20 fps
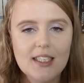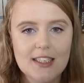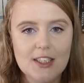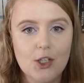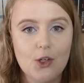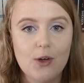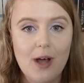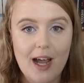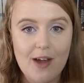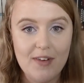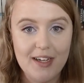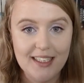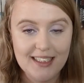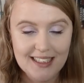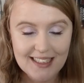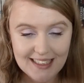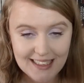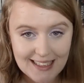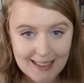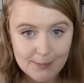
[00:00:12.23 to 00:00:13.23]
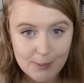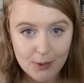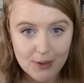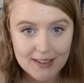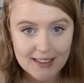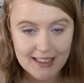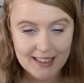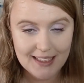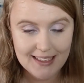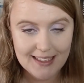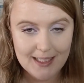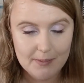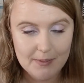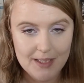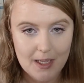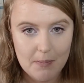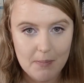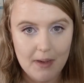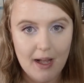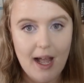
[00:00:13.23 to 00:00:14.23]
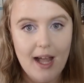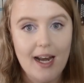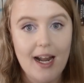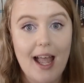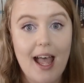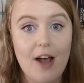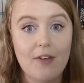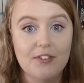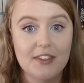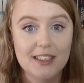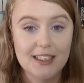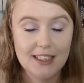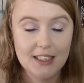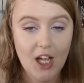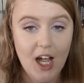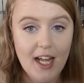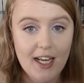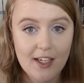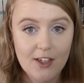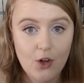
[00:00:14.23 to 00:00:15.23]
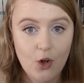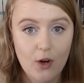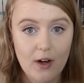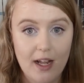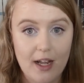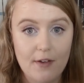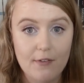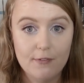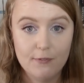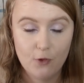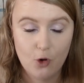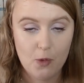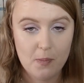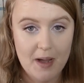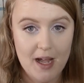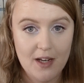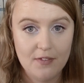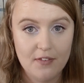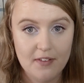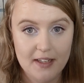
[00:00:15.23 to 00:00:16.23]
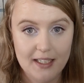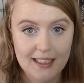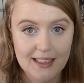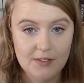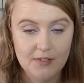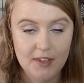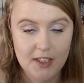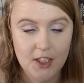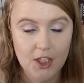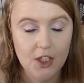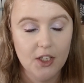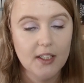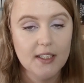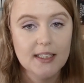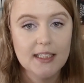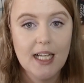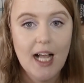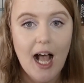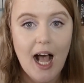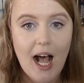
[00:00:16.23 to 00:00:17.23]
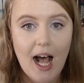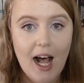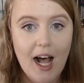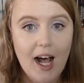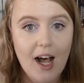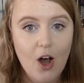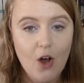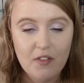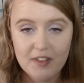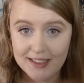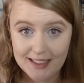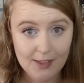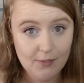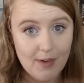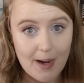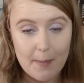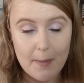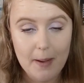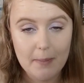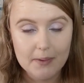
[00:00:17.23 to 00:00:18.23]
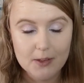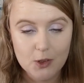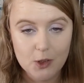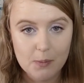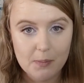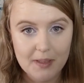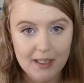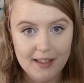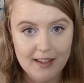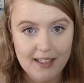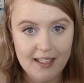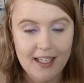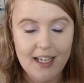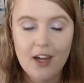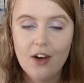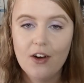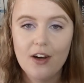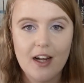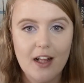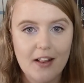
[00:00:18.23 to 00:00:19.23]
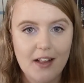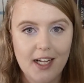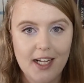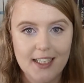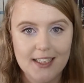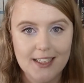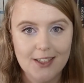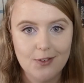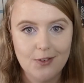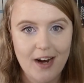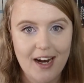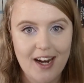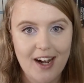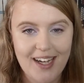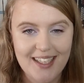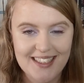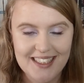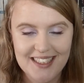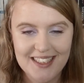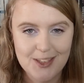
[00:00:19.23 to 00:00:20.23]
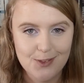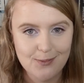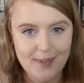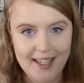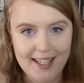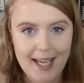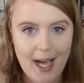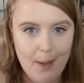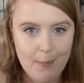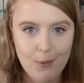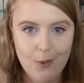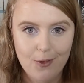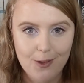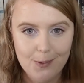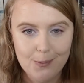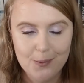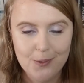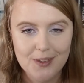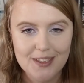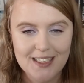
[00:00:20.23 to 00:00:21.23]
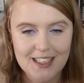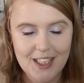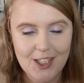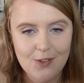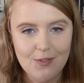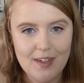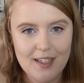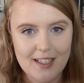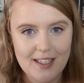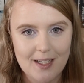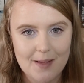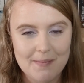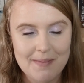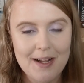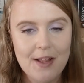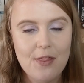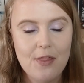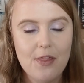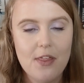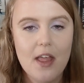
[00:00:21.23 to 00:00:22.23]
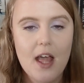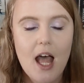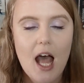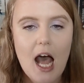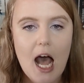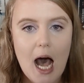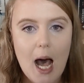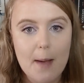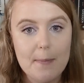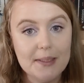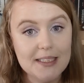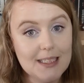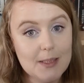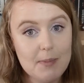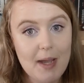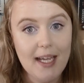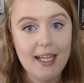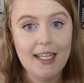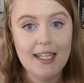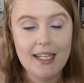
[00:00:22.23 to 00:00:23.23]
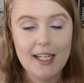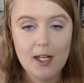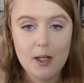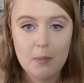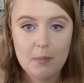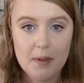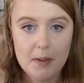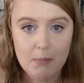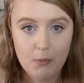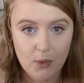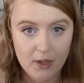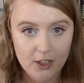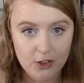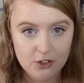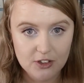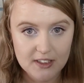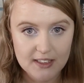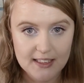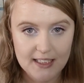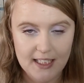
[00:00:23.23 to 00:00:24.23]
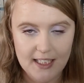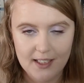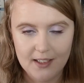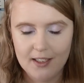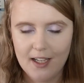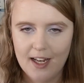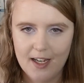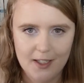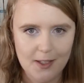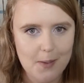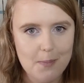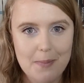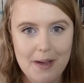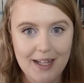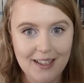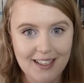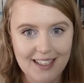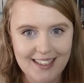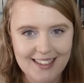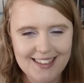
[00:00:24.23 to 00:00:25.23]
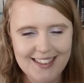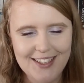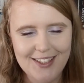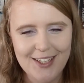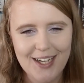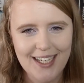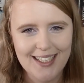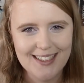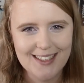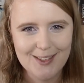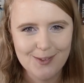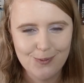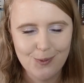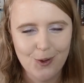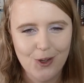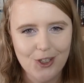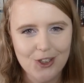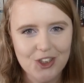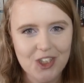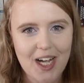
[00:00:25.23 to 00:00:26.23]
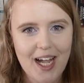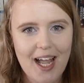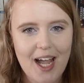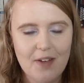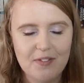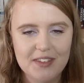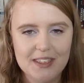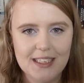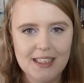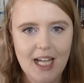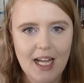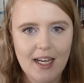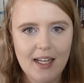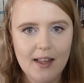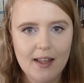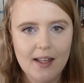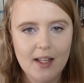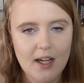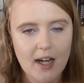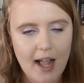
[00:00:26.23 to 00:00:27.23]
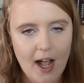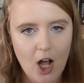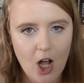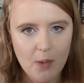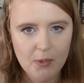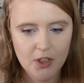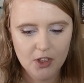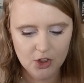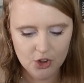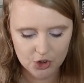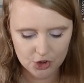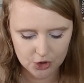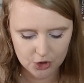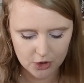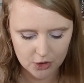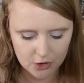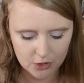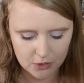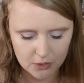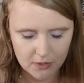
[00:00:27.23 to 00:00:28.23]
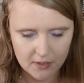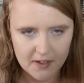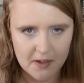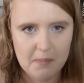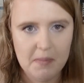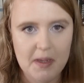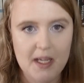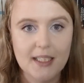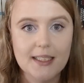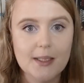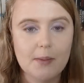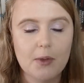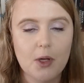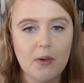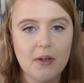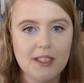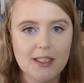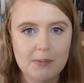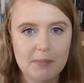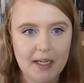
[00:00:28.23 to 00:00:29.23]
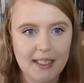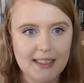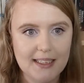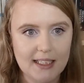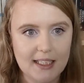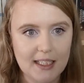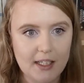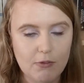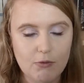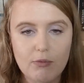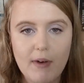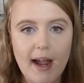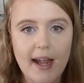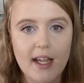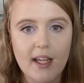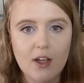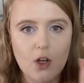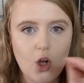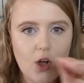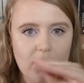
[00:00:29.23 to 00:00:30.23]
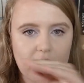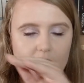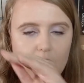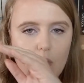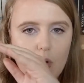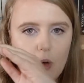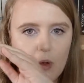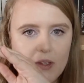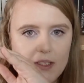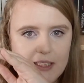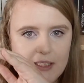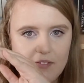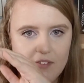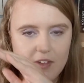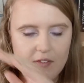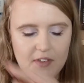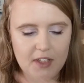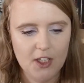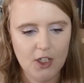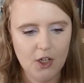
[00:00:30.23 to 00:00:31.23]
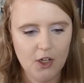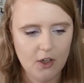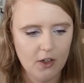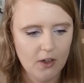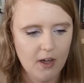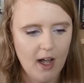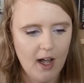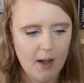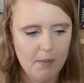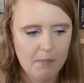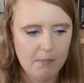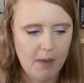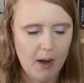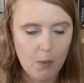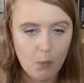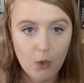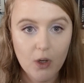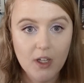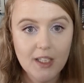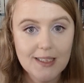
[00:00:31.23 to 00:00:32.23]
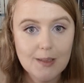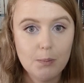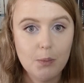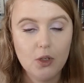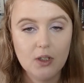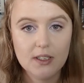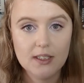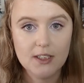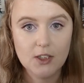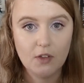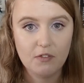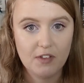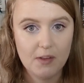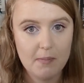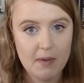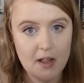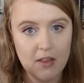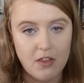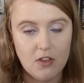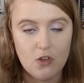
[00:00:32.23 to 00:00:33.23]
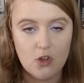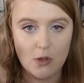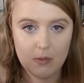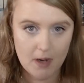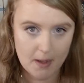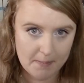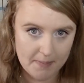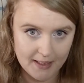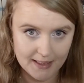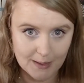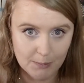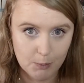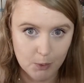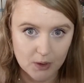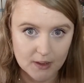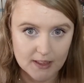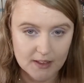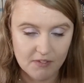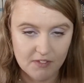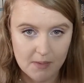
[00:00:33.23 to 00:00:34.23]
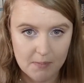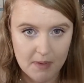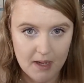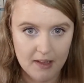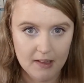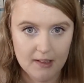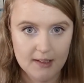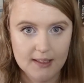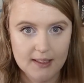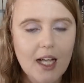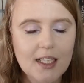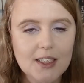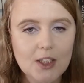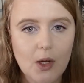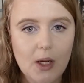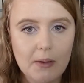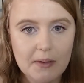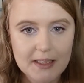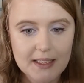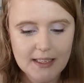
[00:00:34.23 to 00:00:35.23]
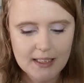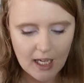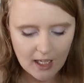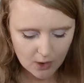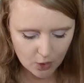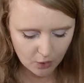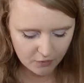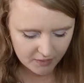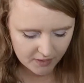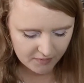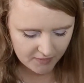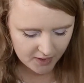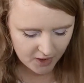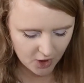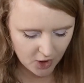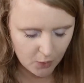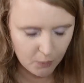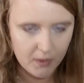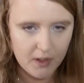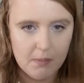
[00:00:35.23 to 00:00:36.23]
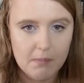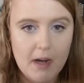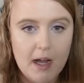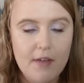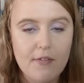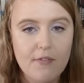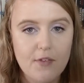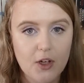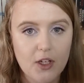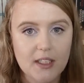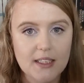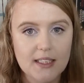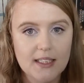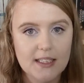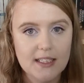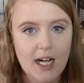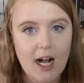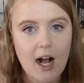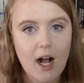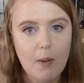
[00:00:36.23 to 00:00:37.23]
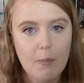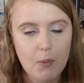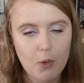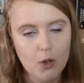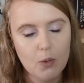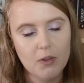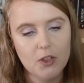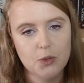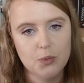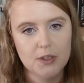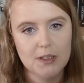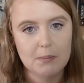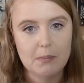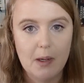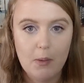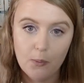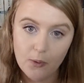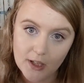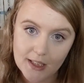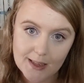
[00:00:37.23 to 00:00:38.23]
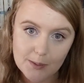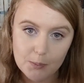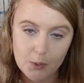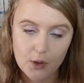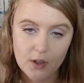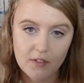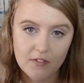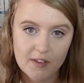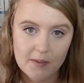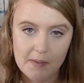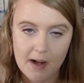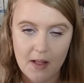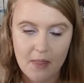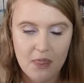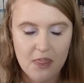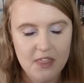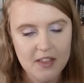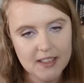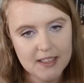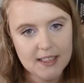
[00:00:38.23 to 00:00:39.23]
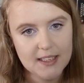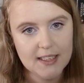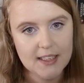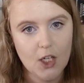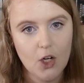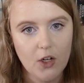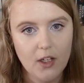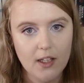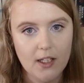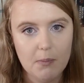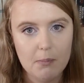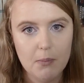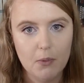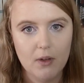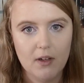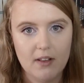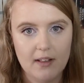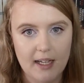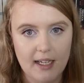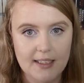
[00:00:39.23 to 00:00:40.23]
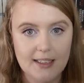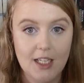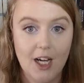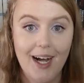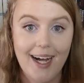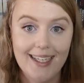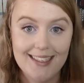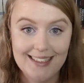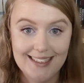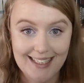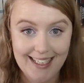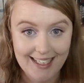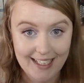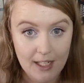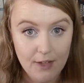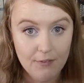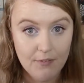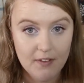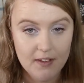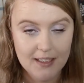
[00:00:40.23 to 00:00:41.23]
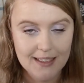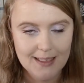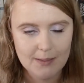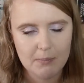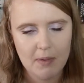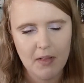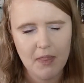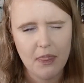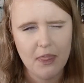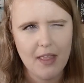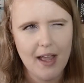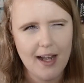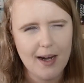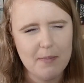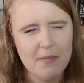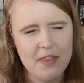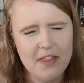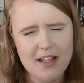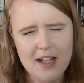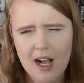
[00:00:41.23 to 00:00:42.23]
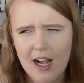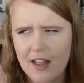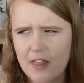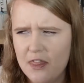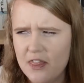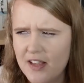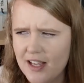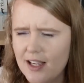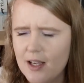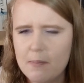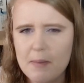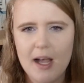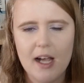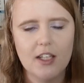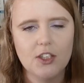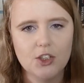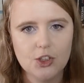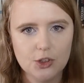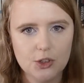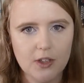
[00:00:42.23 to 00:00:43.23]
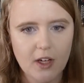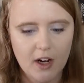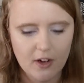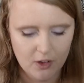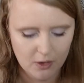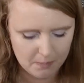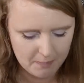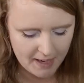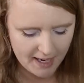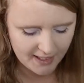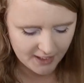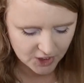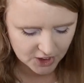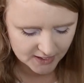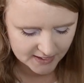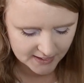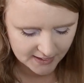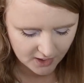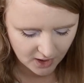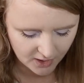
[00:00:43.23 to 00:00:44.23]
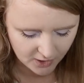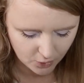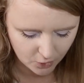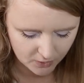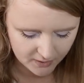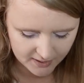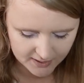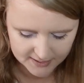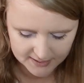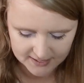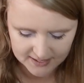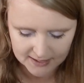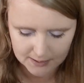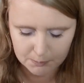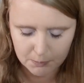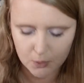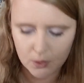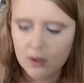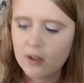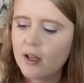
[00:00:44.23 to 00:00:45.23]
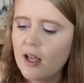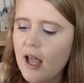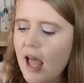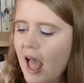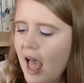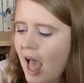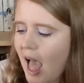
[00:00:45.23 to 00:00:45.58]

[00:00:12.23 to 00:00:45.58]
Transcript: So I read 6 books in September and I have decided on a format for these videos. Obviously wrap ups are a big thing here, and I think it's a great idea to recap all the books that you read in a month. But to make it a little bit more interesting and compelling to you guys to watch, I have decided that how I'm going to do them is I'm going to basically rank over the course of the video my worst books of the month to my best books of the month. So I'll start off the video with my first book, which was my worst book of the month. This is the only book that I DNF'd this month. I think about 200 pages in I got into this book.